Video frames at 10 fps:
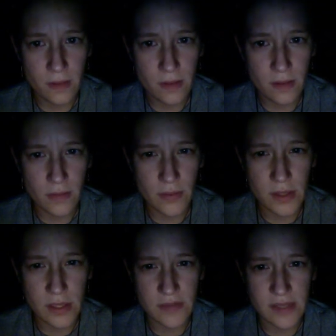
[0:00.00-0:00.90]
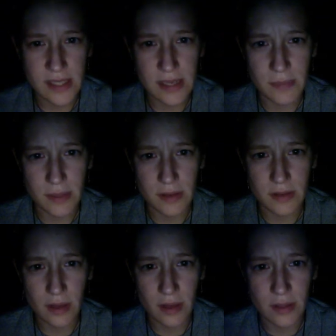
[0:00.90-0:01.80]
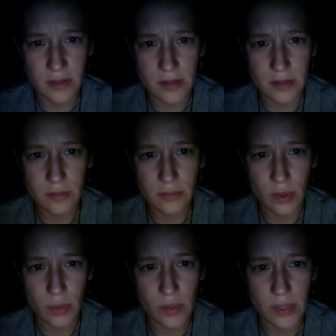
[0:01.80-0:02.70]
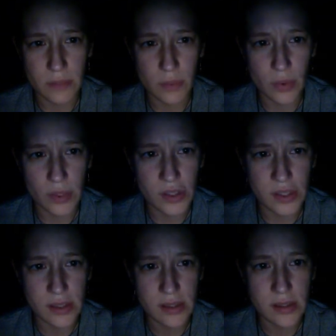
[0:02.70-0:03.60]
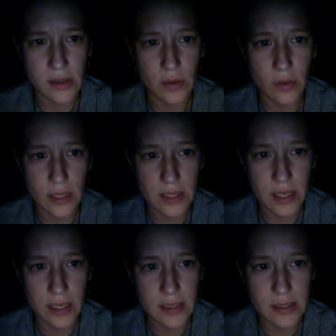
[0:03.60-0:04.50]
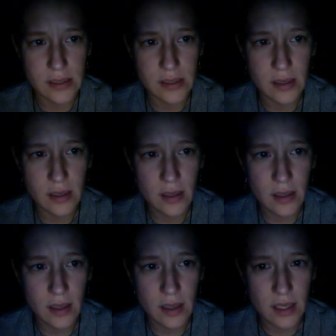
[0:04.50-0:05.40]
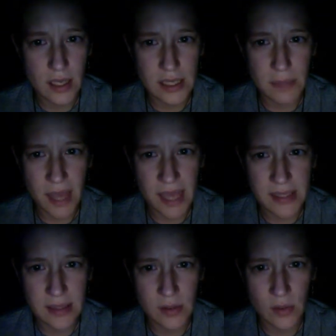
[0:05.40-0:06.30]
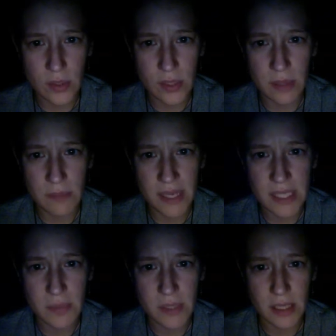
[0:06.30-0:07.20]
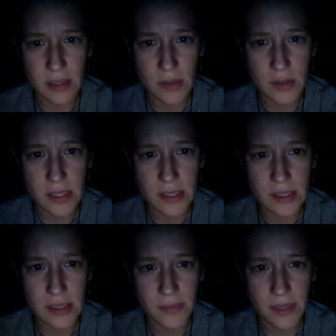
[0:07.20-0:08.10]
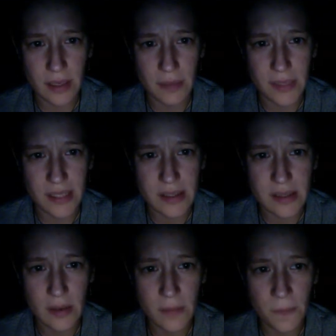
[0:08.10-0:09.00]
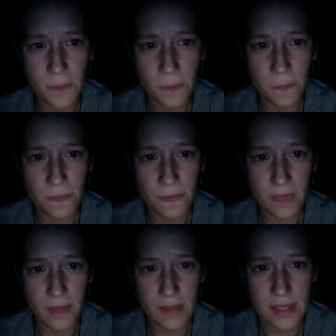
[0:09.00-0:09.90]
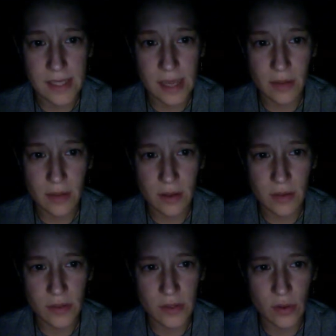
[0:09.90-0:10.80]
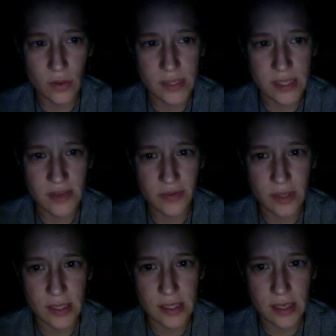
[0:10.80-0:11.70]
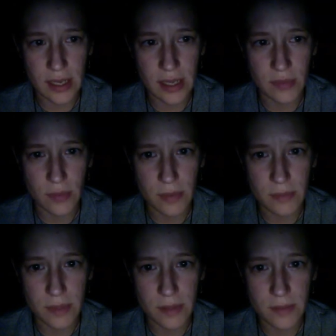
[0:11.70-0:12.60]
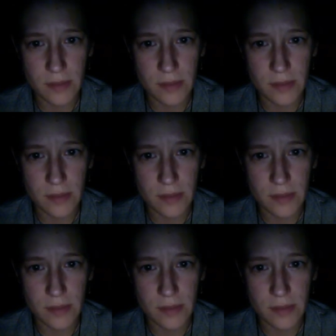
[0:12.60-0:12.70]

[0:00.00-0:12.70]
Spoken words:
The 1st of December, however, brought with it more than just snow and ice. As I passed the door to my basement, I noticed something amiss. In its alcove, the door was different than I had remembered.